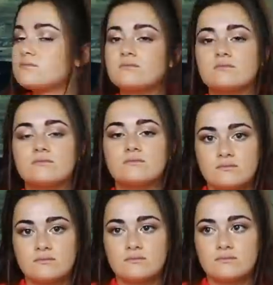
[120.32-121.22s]

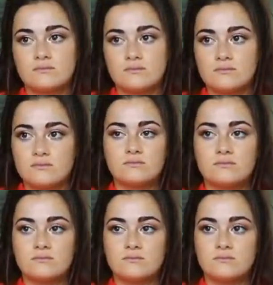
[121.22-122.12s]

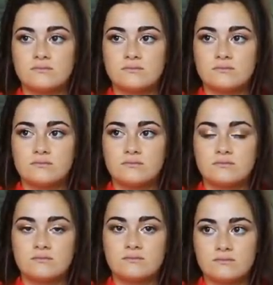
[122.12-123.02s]

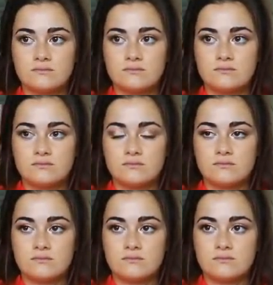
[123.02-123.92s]

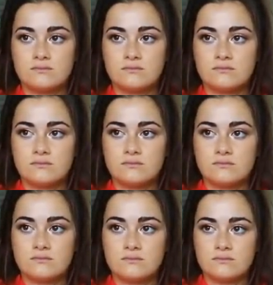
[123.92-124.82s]

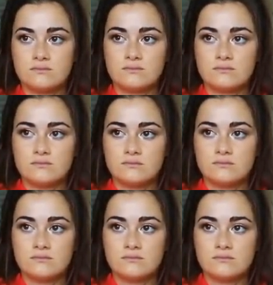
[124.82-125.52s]
This person isn't speaking.